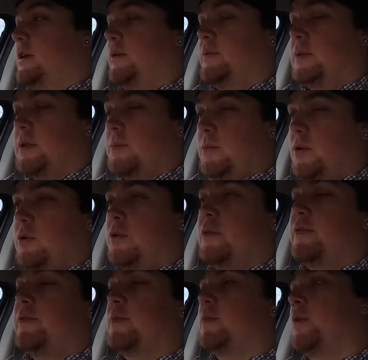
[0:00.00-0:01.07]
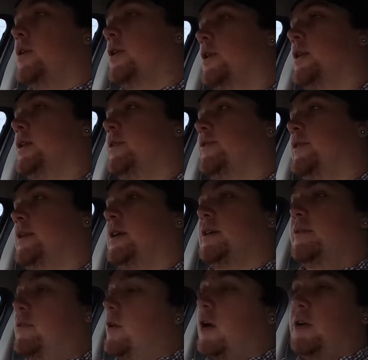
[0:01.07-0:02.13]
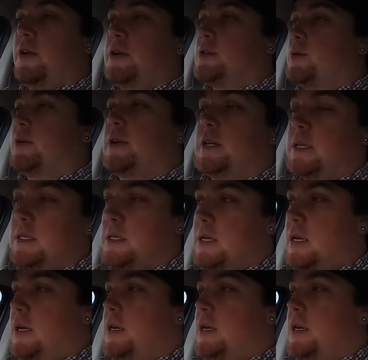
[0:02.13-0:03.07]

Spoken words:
you know, with the move and work and everything. God knows where it is.